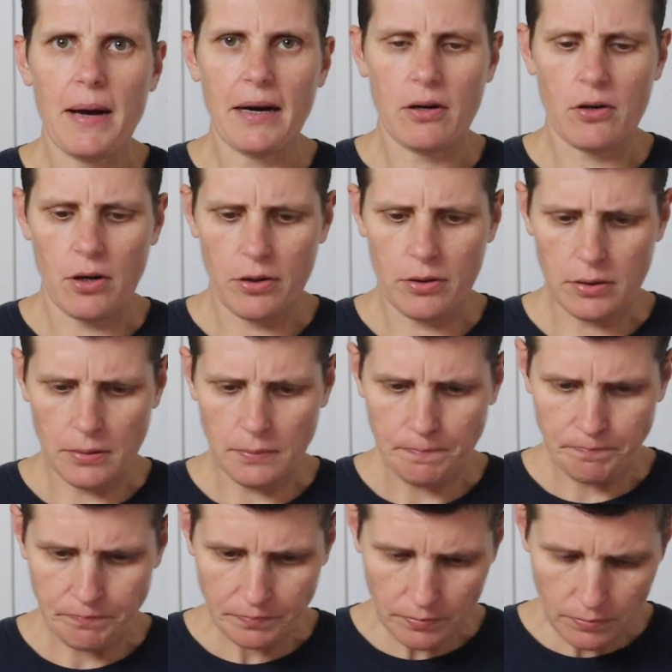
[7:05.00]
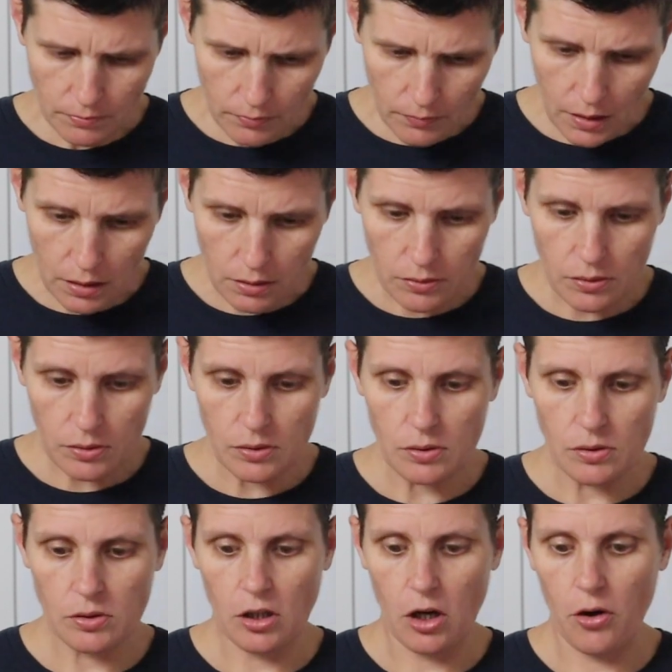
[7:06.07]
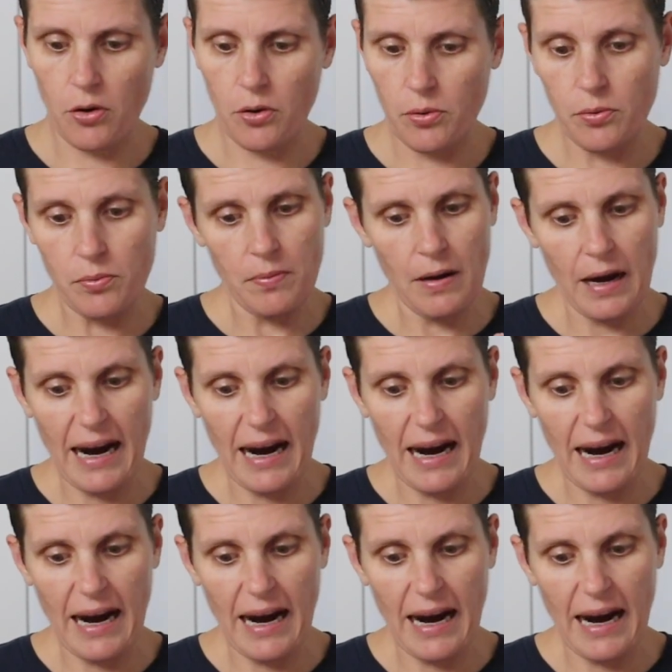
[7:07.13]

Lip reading: macros. So